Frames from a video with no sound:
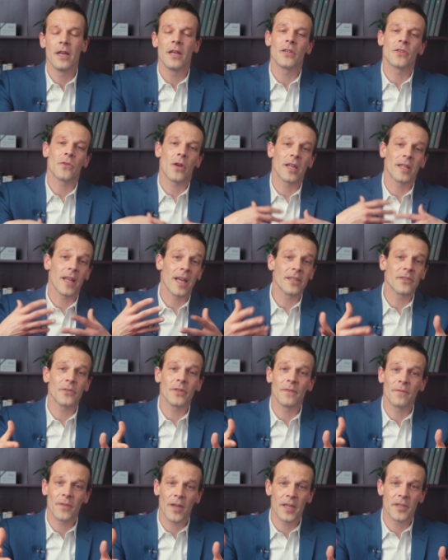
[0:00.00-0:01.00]
So I'd like to
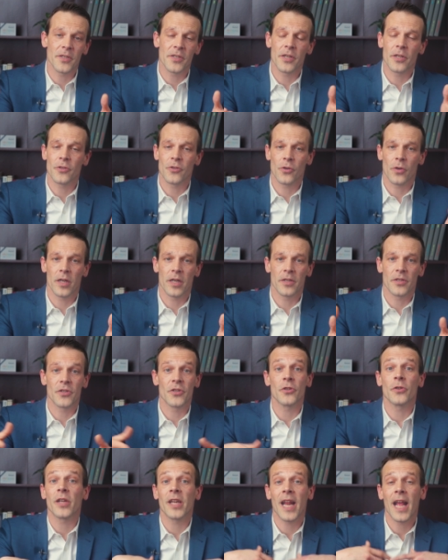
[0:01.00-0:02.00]
invite you to join us.
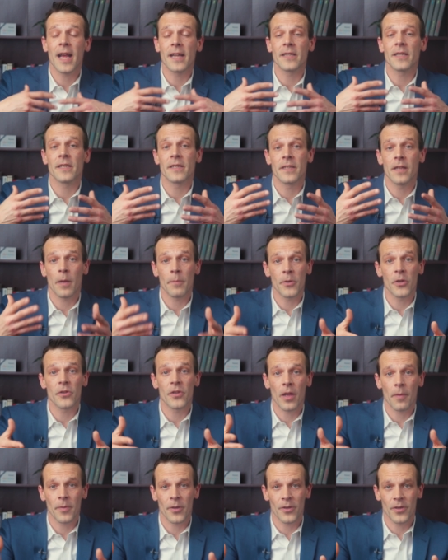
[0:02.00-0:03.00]
You can head to
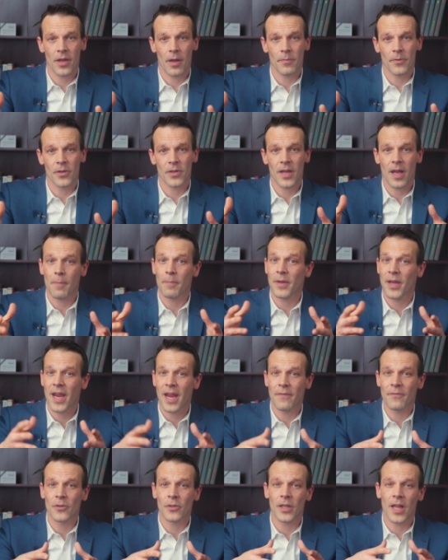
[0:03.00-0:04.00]

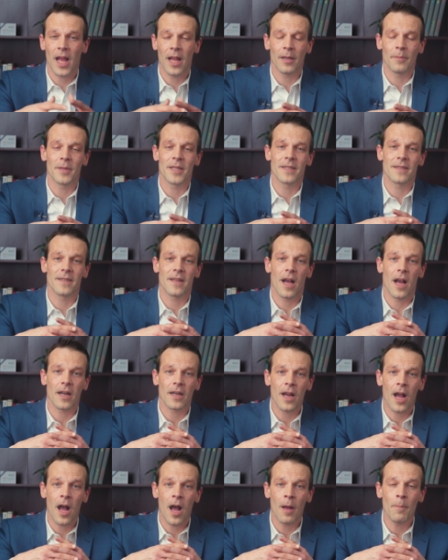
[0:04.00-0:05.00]

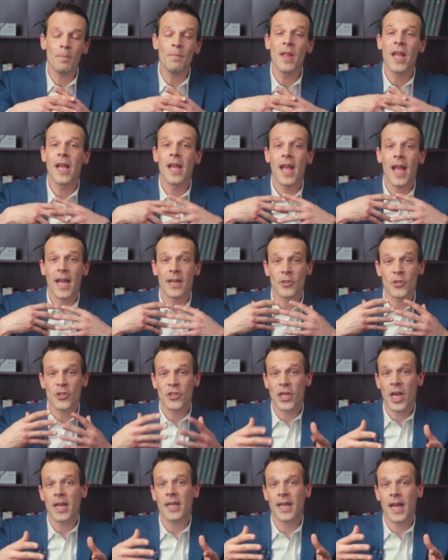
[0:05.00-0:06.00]
www.behavioralelements.com and
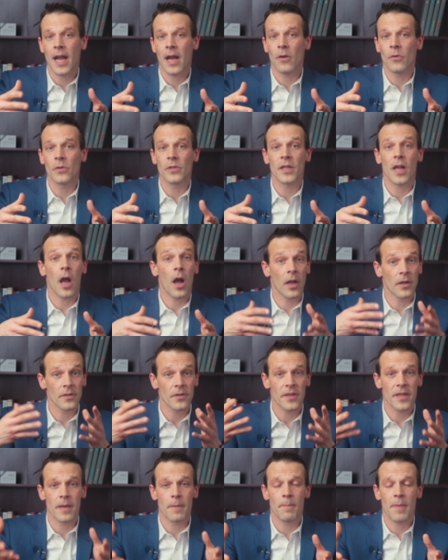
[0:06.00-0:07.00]
check out under
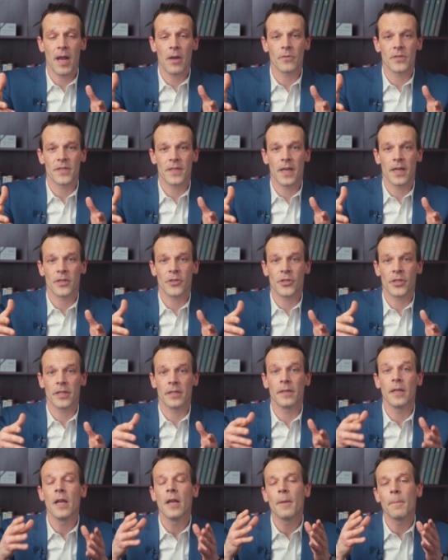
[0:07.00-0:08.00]
the About
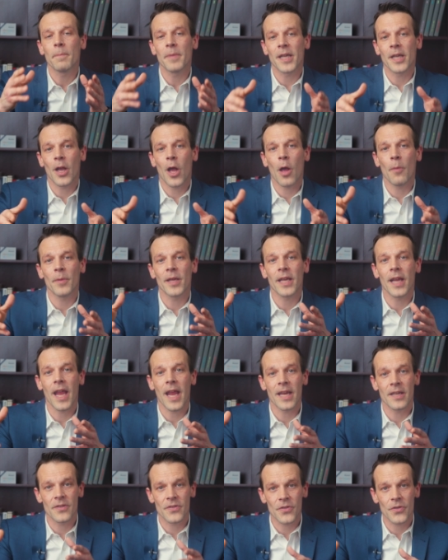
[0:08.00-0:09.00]
section, Becoming
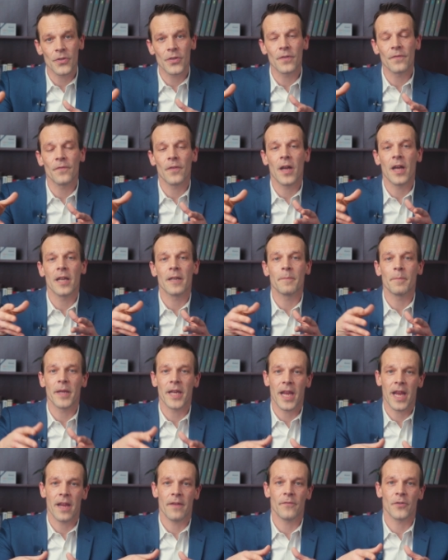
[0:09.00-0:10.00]
a Certified
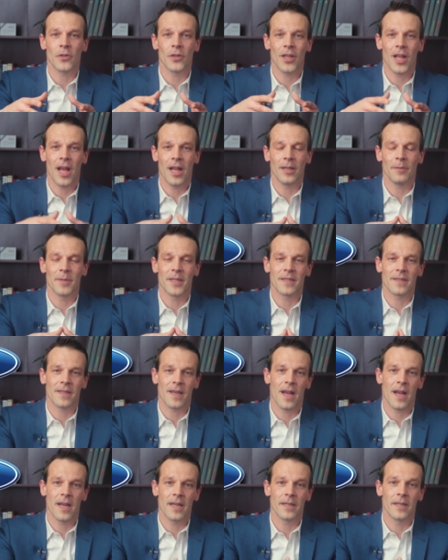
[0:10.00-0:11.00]
Behavioral Elements
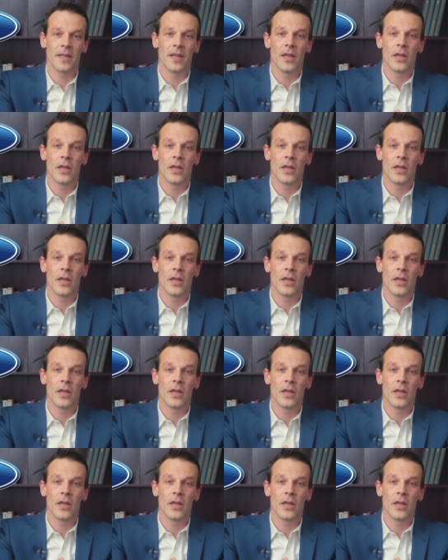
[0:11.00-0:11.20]
Guide.